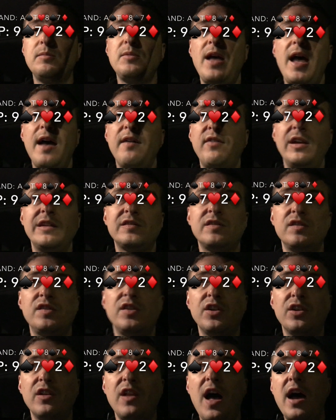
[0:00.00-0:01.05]
him to have aces
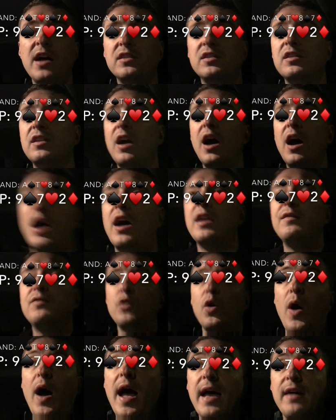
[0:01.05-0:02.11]
here a lot, uh, even
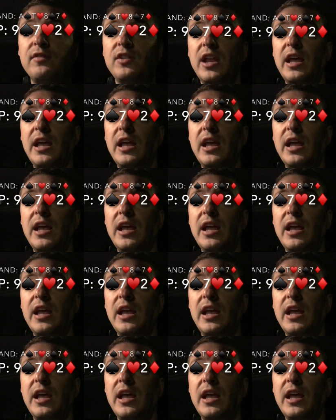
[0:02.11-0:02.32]
though I have